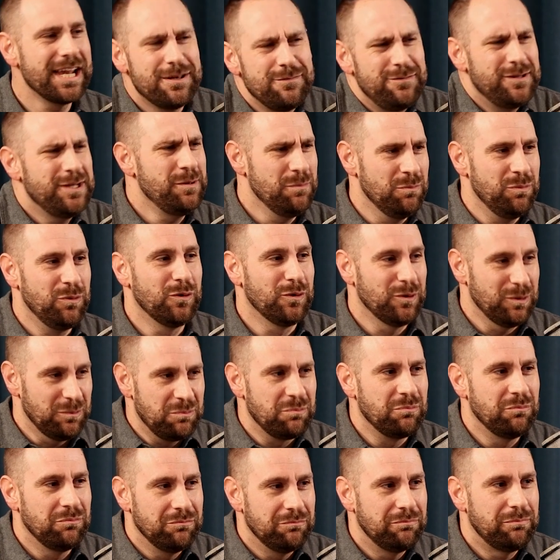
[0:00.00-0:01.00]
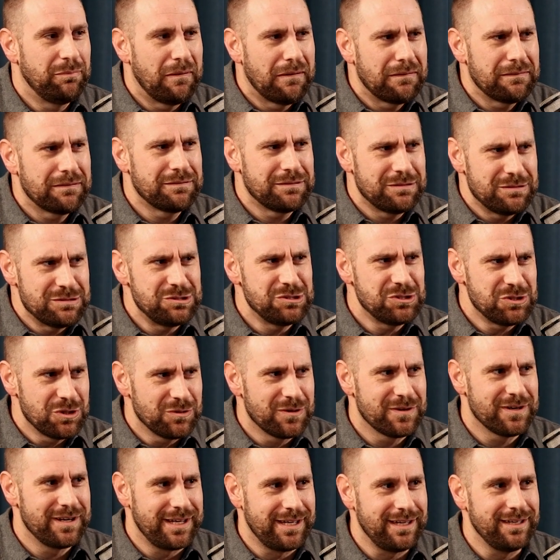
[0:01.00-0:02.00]
of an important part of the
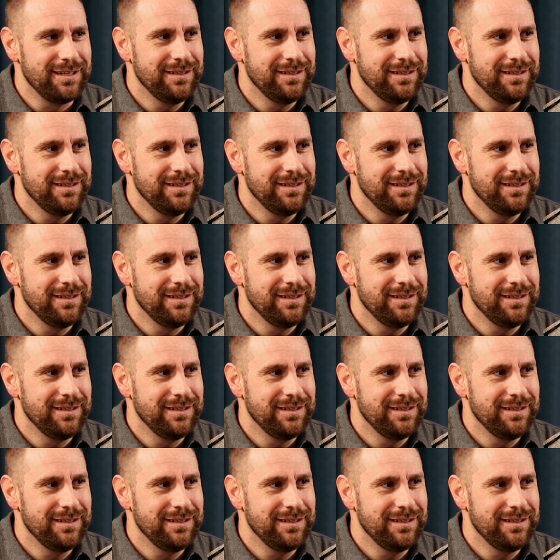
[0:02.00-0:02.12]
story.